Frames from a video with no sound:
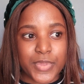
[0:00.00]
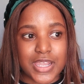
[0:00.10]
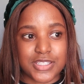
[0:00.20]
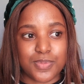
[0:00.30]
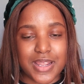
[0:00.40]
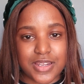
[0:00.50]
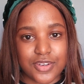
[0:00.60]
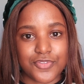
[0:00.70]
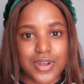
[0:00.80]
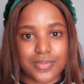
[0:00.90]
explaining
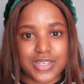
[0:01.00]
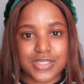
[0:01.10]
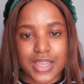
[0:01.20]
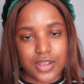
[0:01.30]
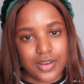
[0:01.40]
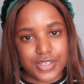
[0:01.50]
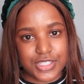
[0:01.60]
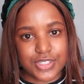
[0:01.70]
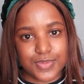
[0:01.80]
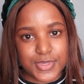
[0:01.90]
it from a
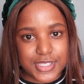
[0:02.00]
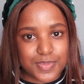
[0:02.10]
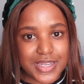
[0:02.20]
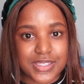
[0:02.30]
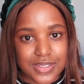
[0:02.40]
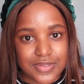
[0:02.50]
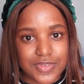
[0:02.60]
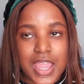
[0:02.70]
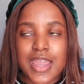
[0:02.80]
psychological perspective.